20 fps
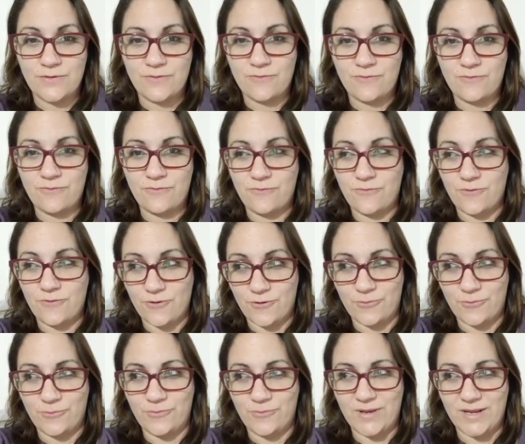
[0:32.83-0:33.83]

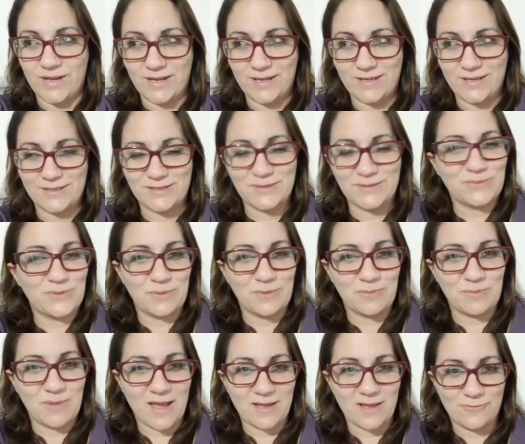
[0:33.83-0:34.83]
4 meetings with
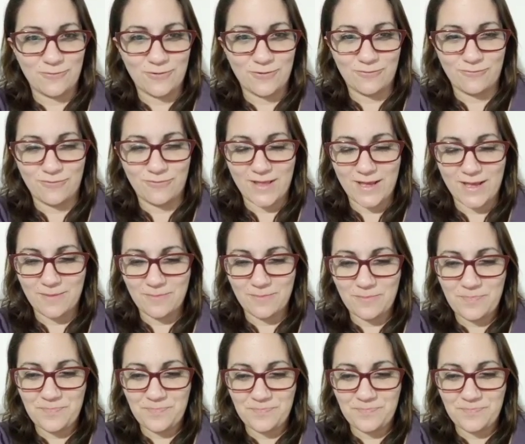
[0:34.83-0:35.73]
my twin flame,